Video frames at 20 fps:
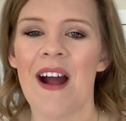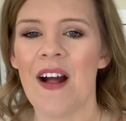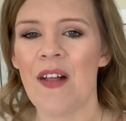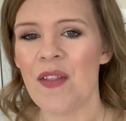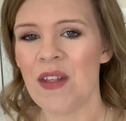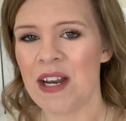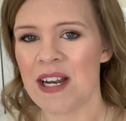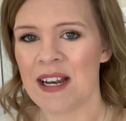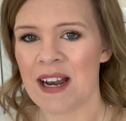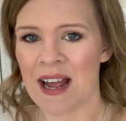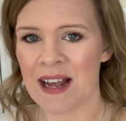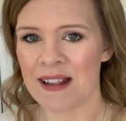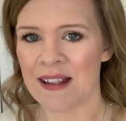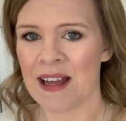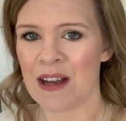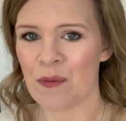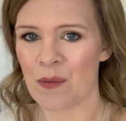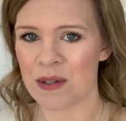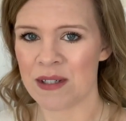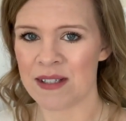and then a
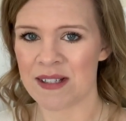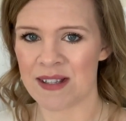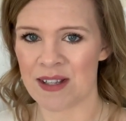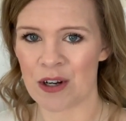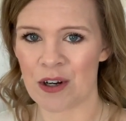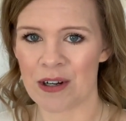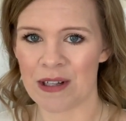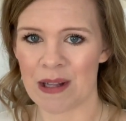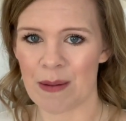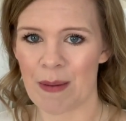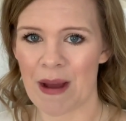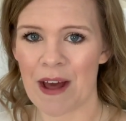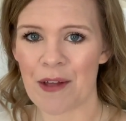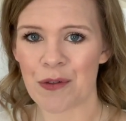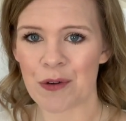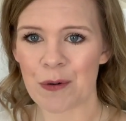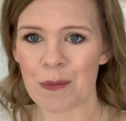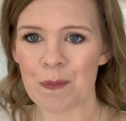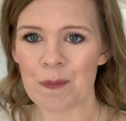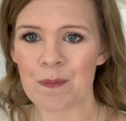nightlight once they're in the
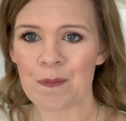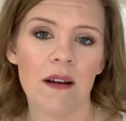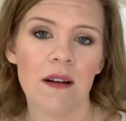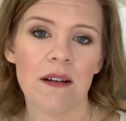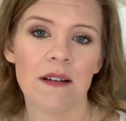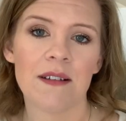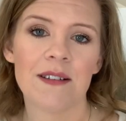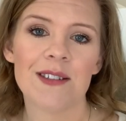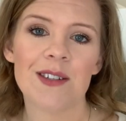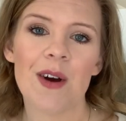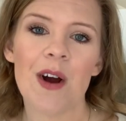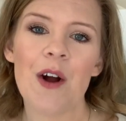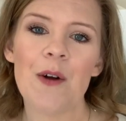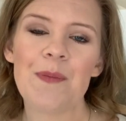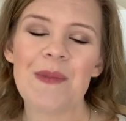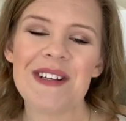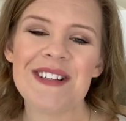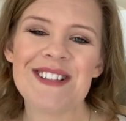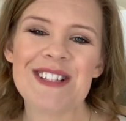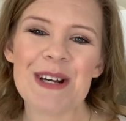bathroom. So I hope
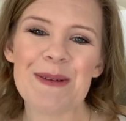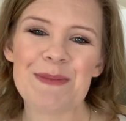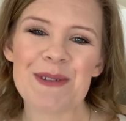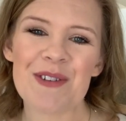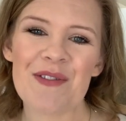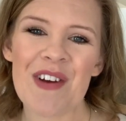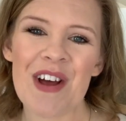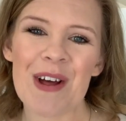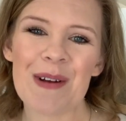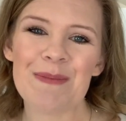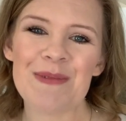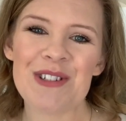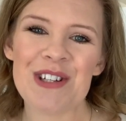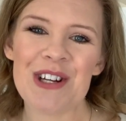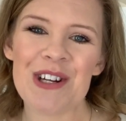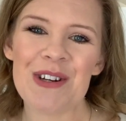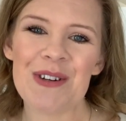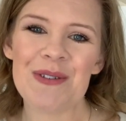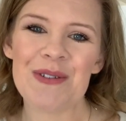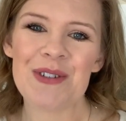these tips have helped
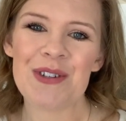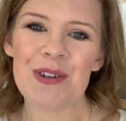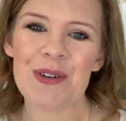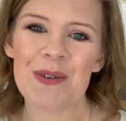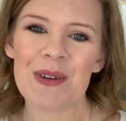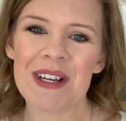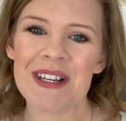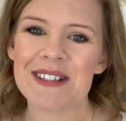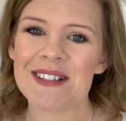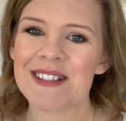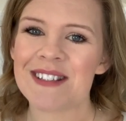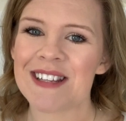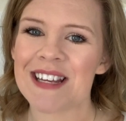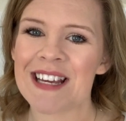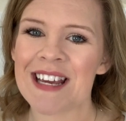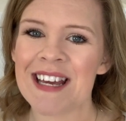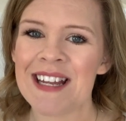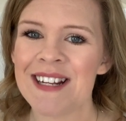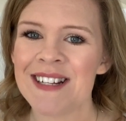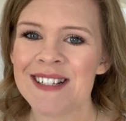you to get
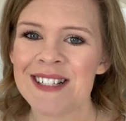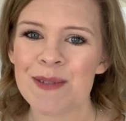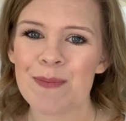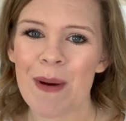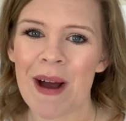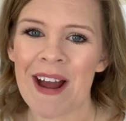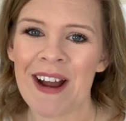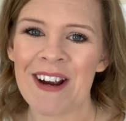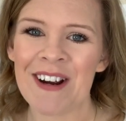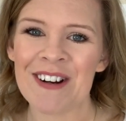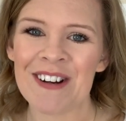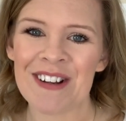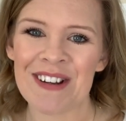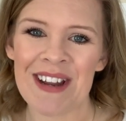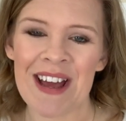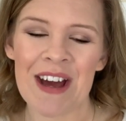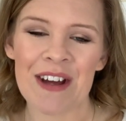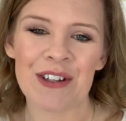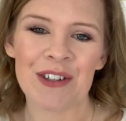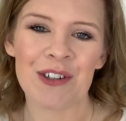inspired on
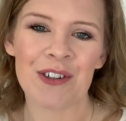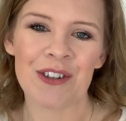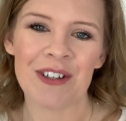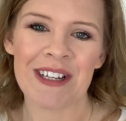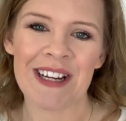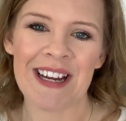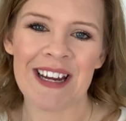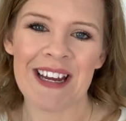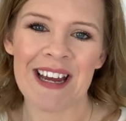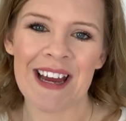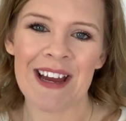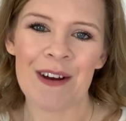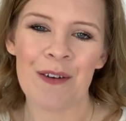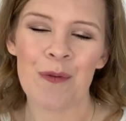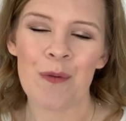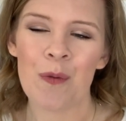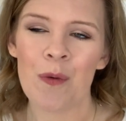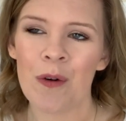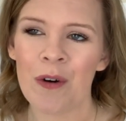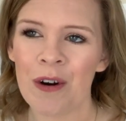how to create a
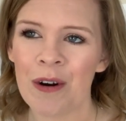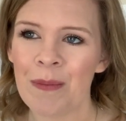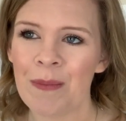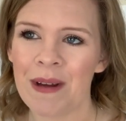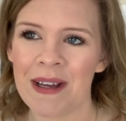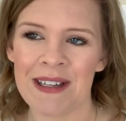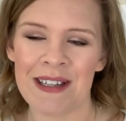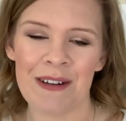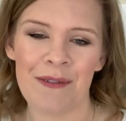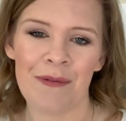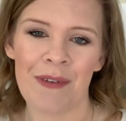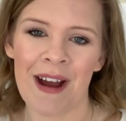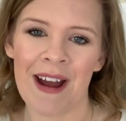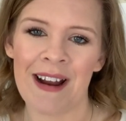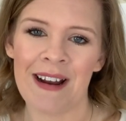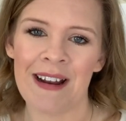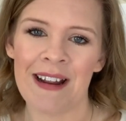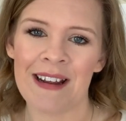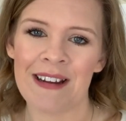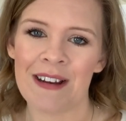warm and
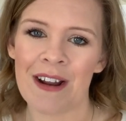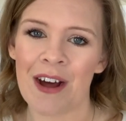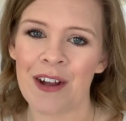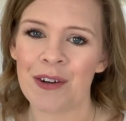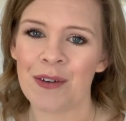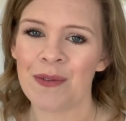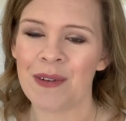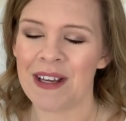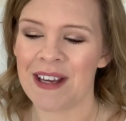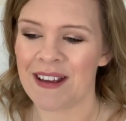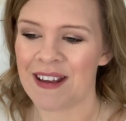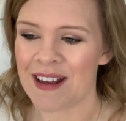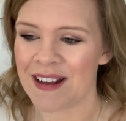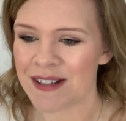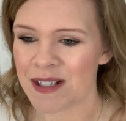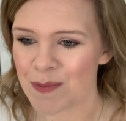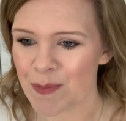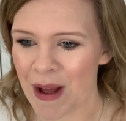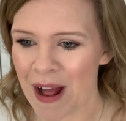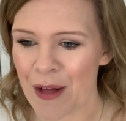inviting, not only a
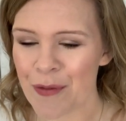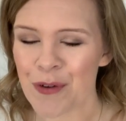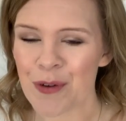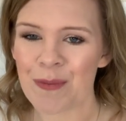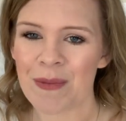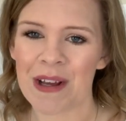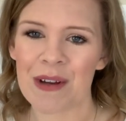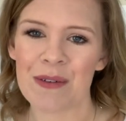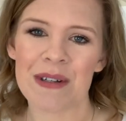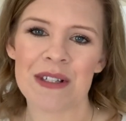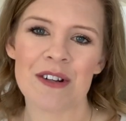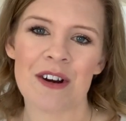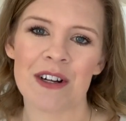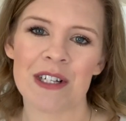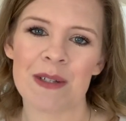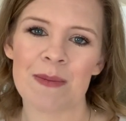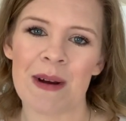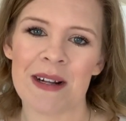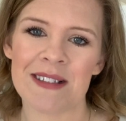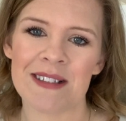guest bathroom like we
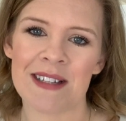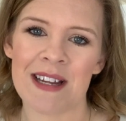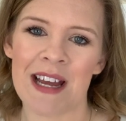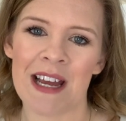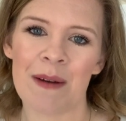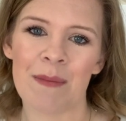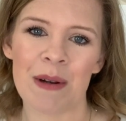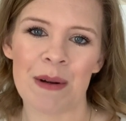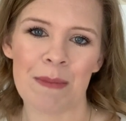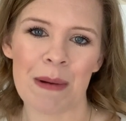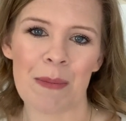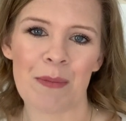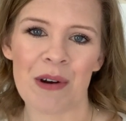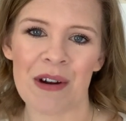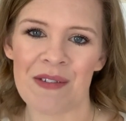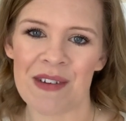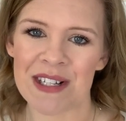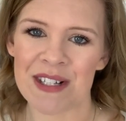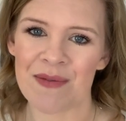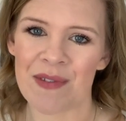talked about today, but in my
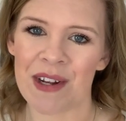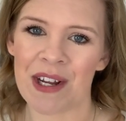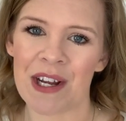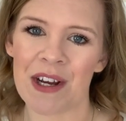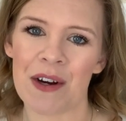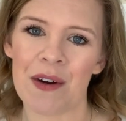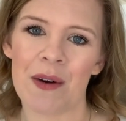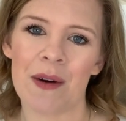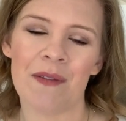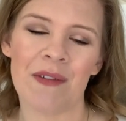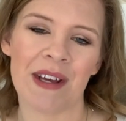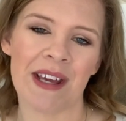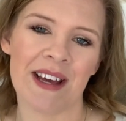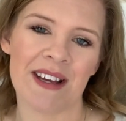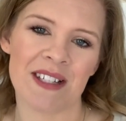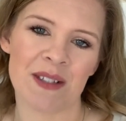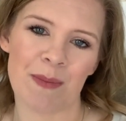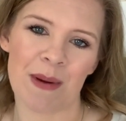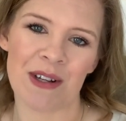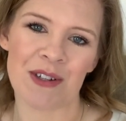previous video of a
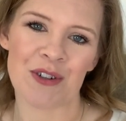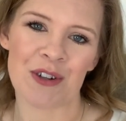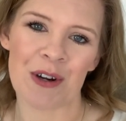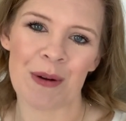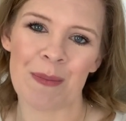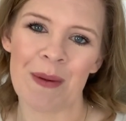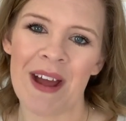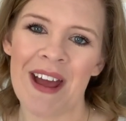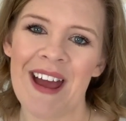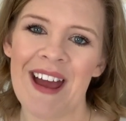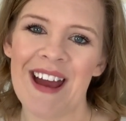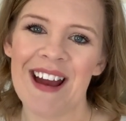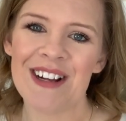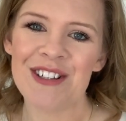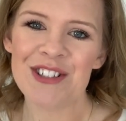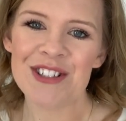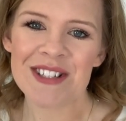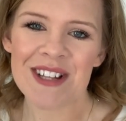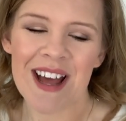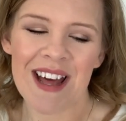guest bedroom, and
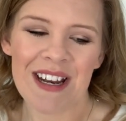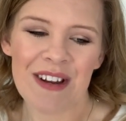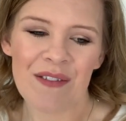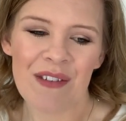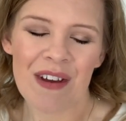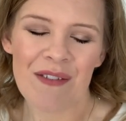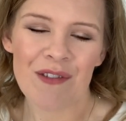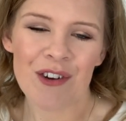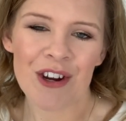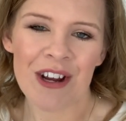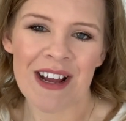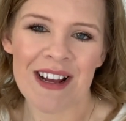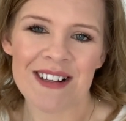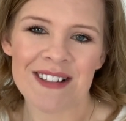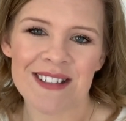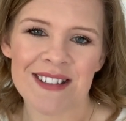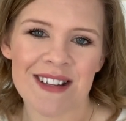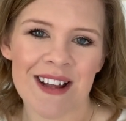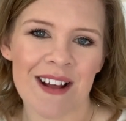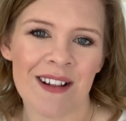just kind of give your
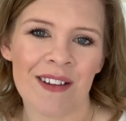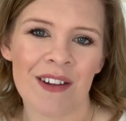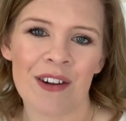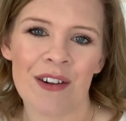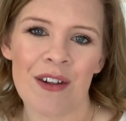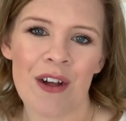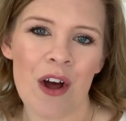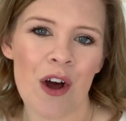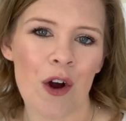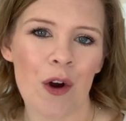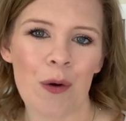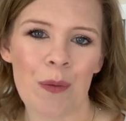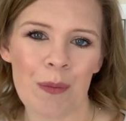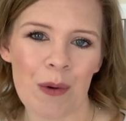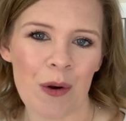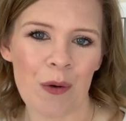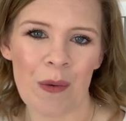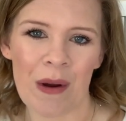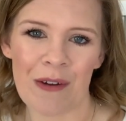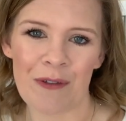guests a little home
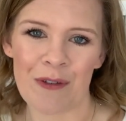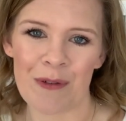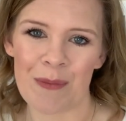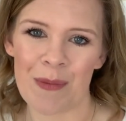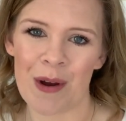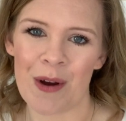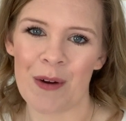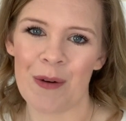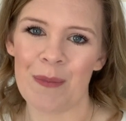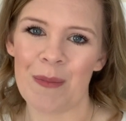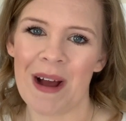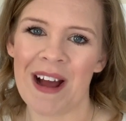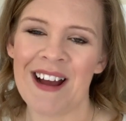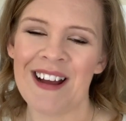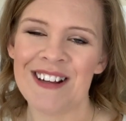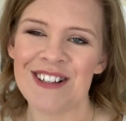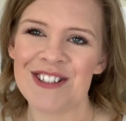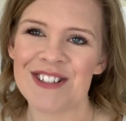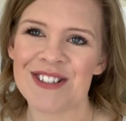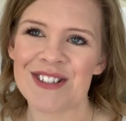away from home.
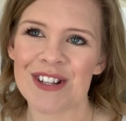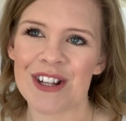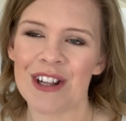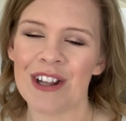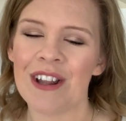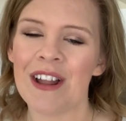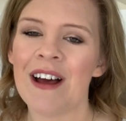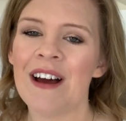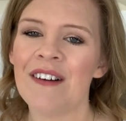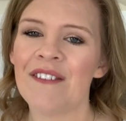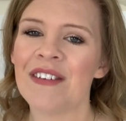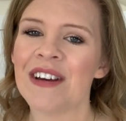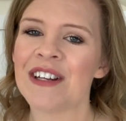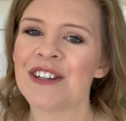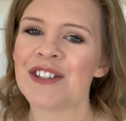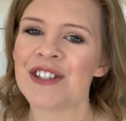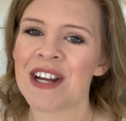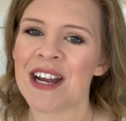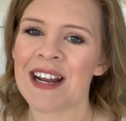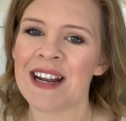I just love
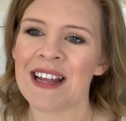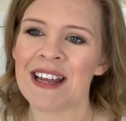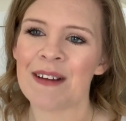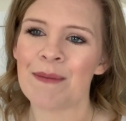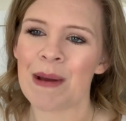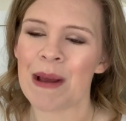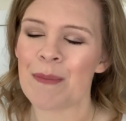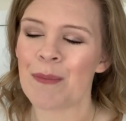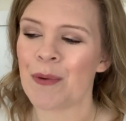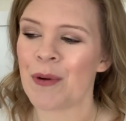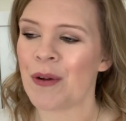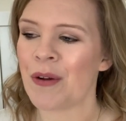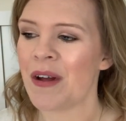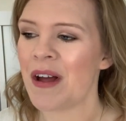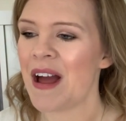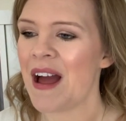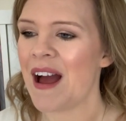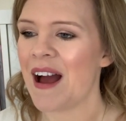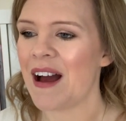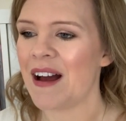entertaining people.
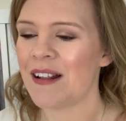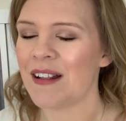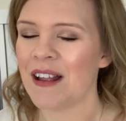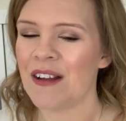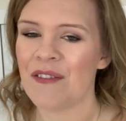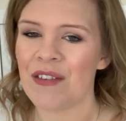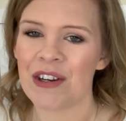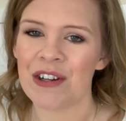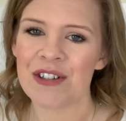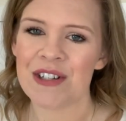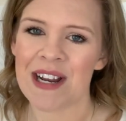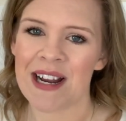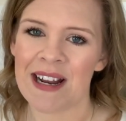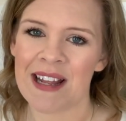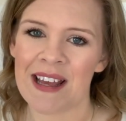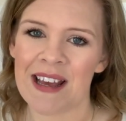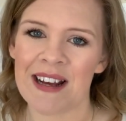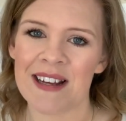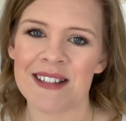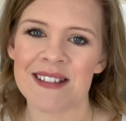I love
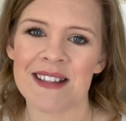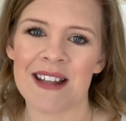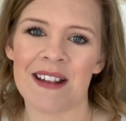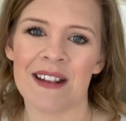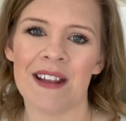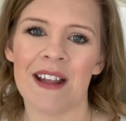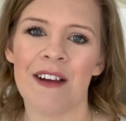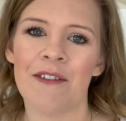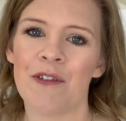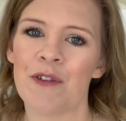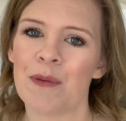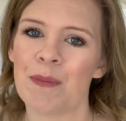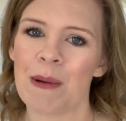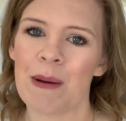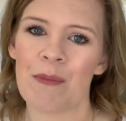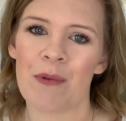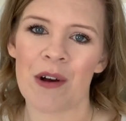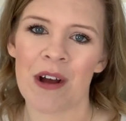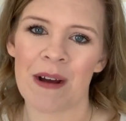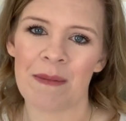entertaining guests. I love it when
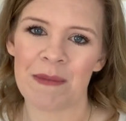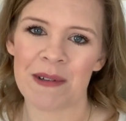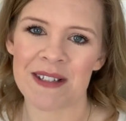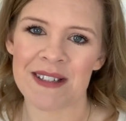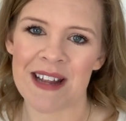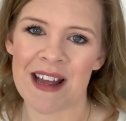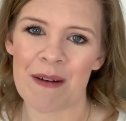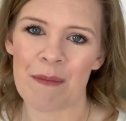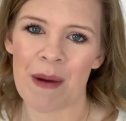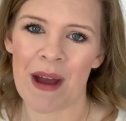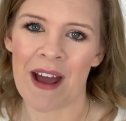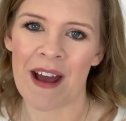people come to stay at my